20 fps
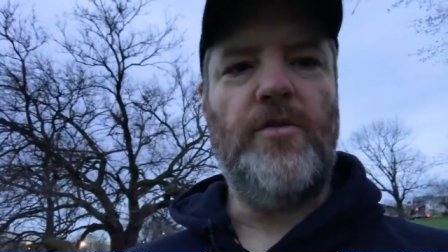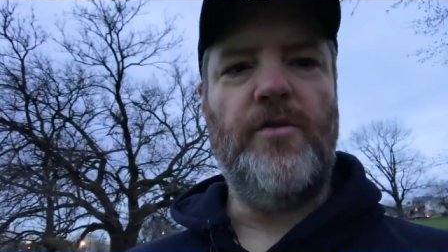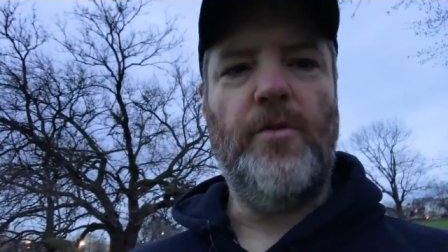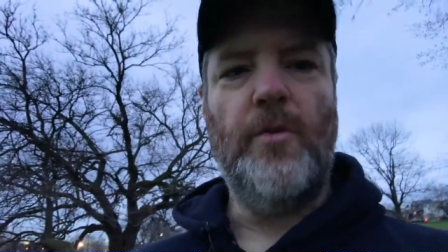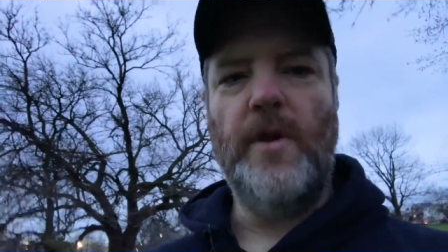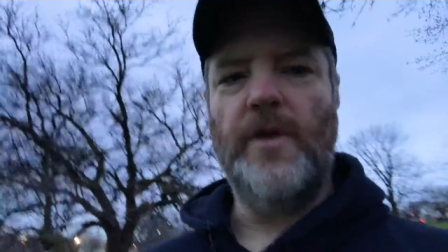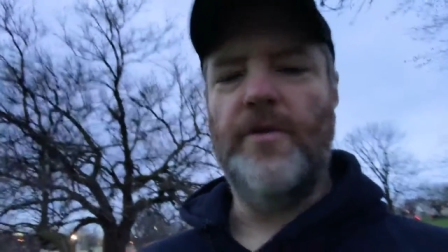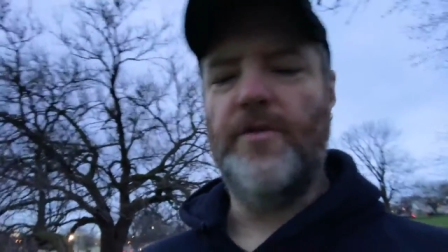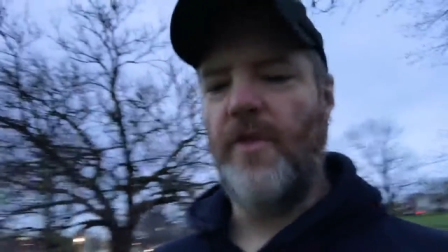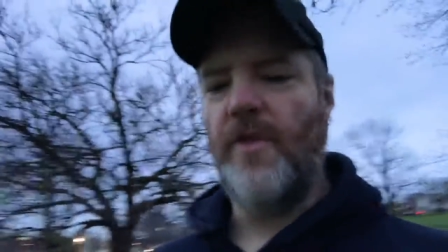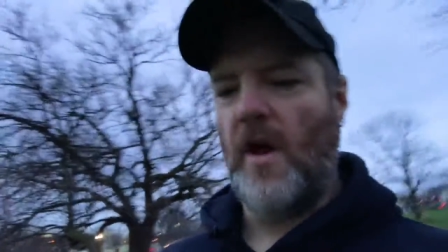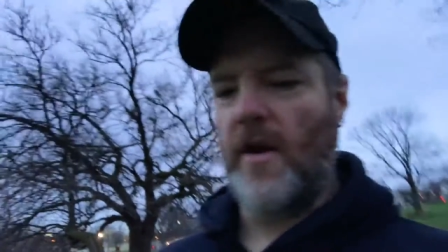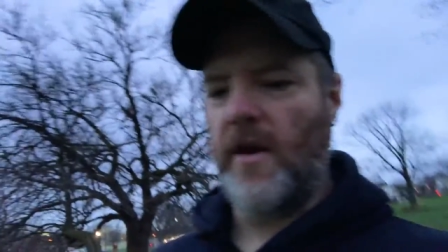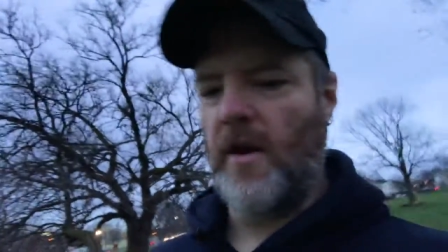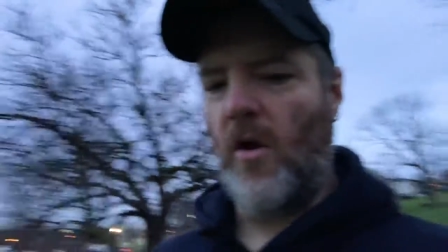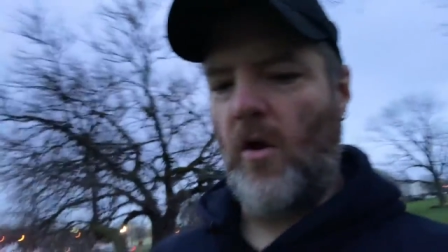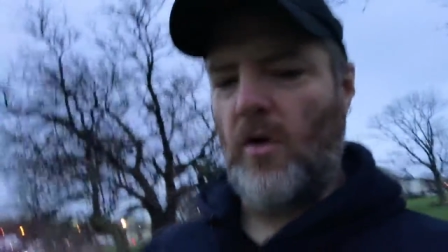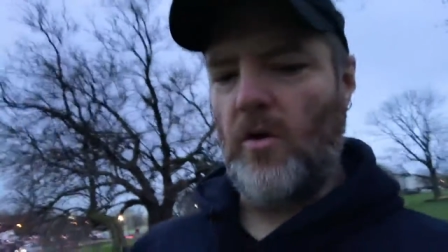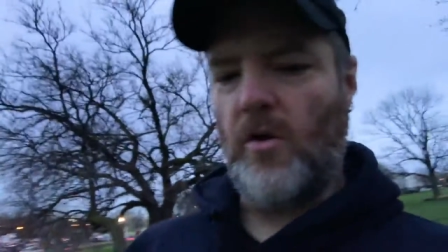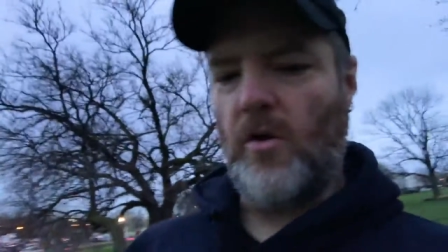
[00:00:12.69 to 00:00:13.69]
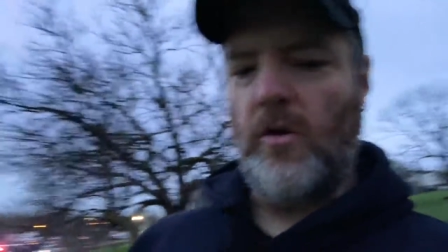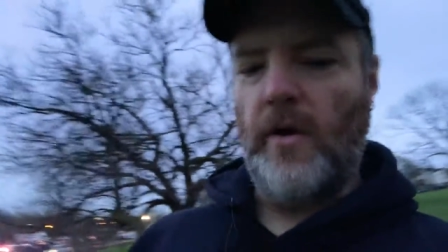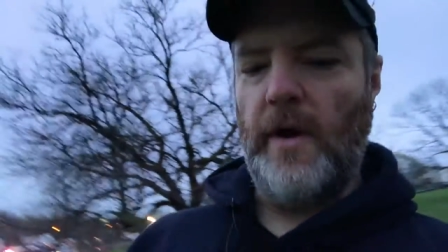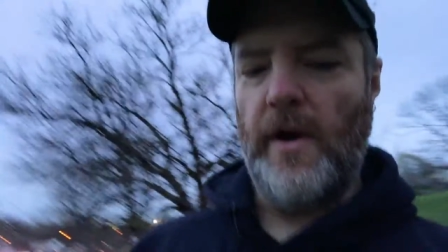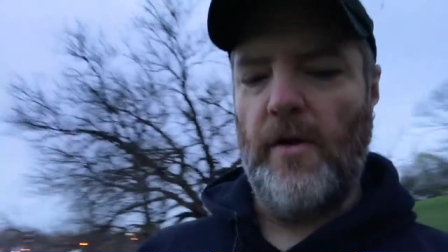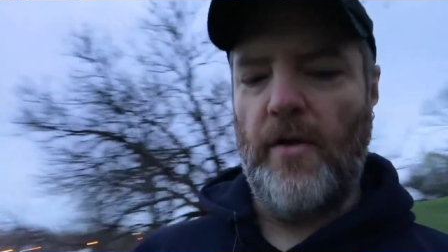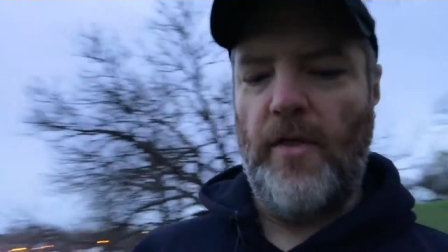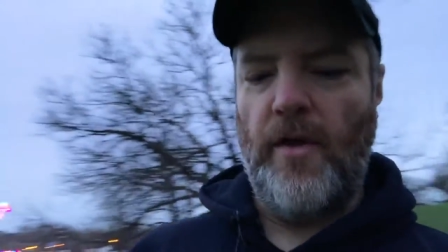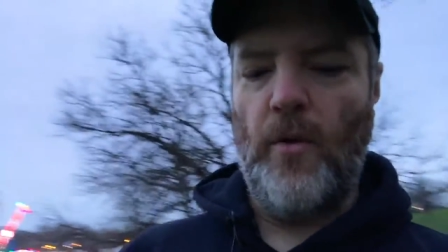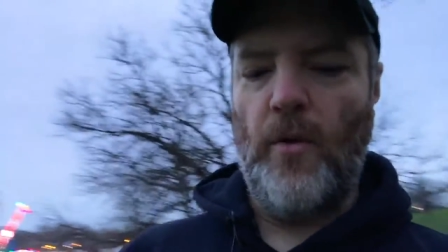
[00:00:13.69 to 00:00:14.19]
so it is not at all
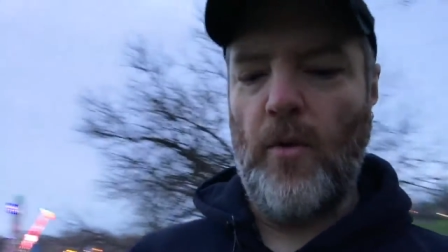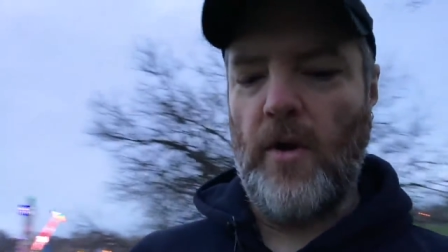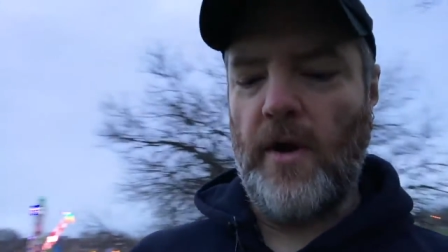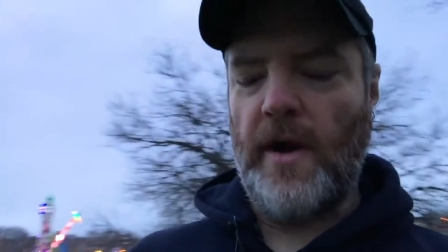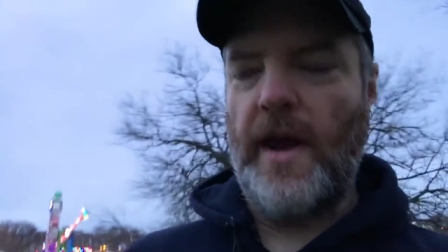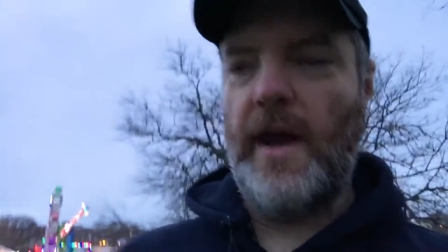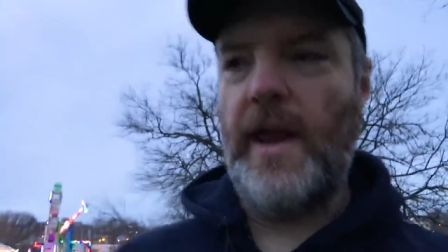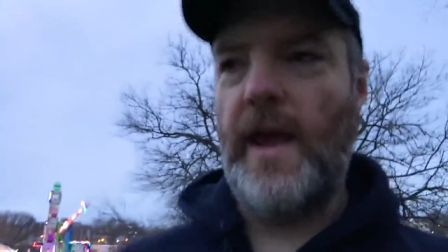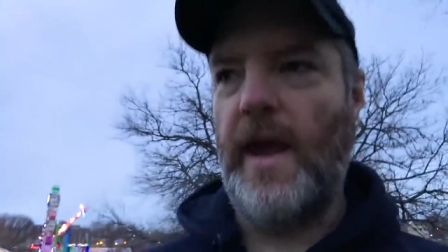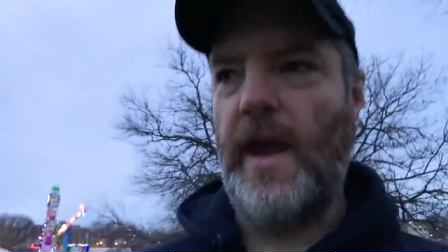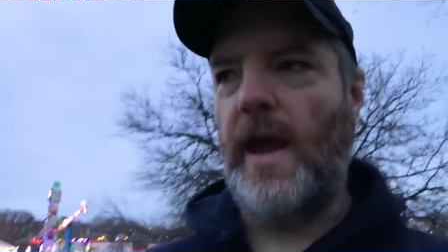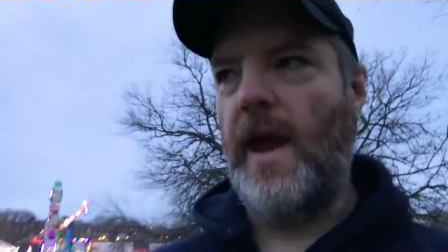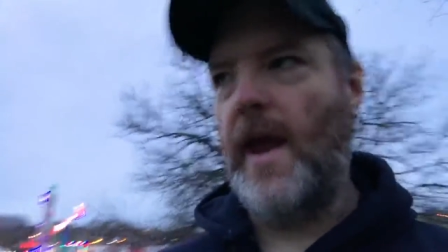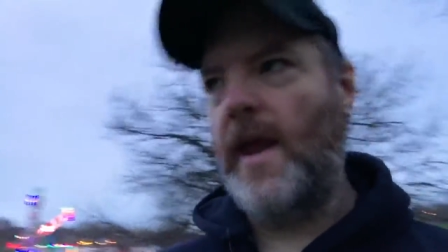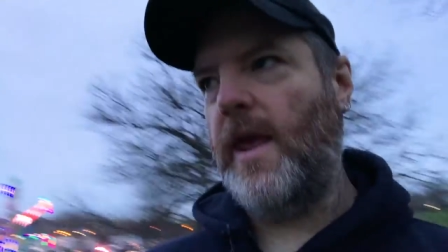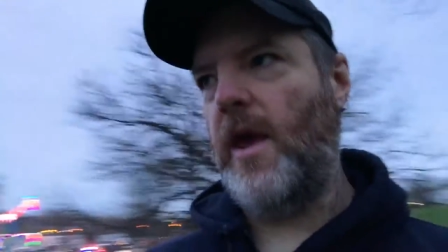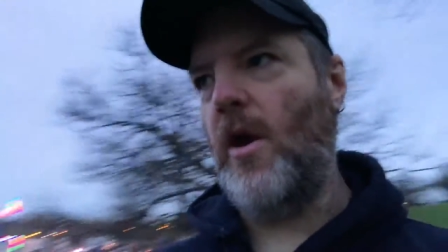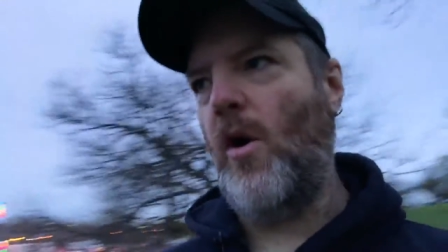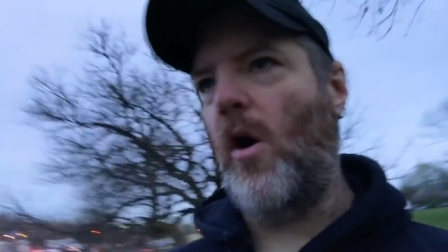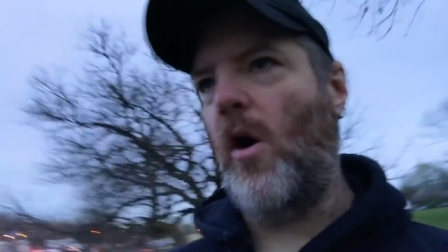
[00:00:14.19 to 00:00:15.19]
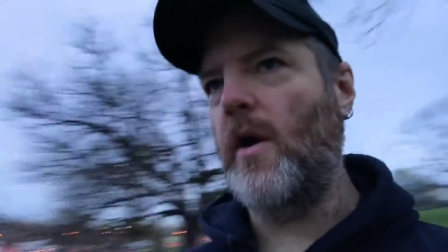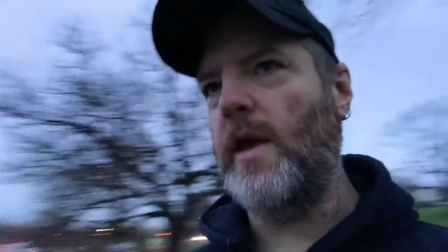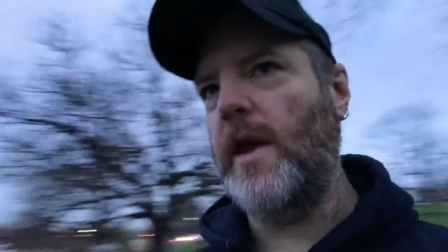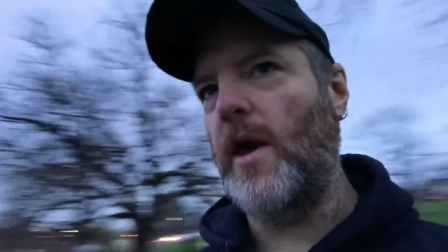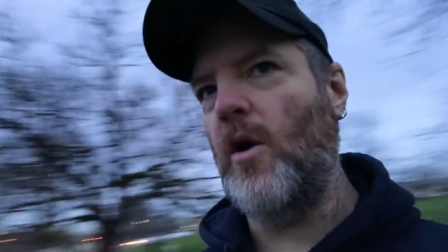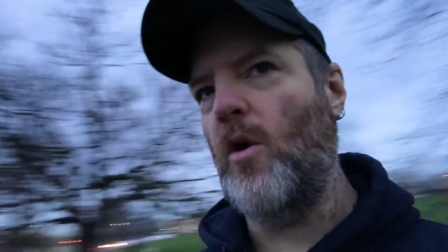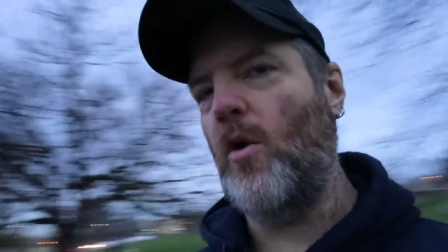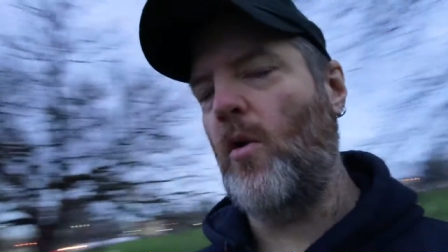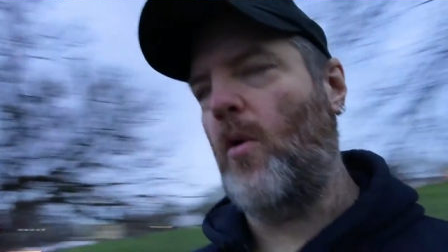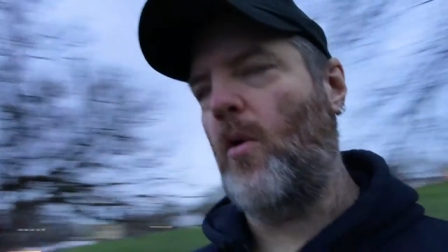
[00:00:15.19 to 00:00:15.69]
clear that we're getting any
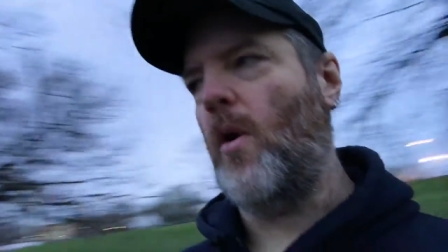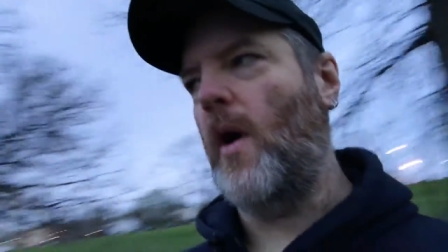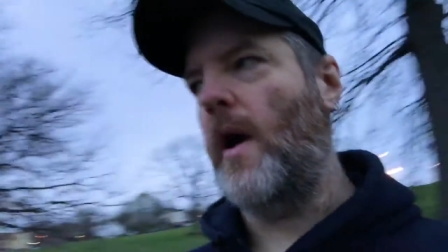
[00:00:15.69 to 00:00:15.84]
audio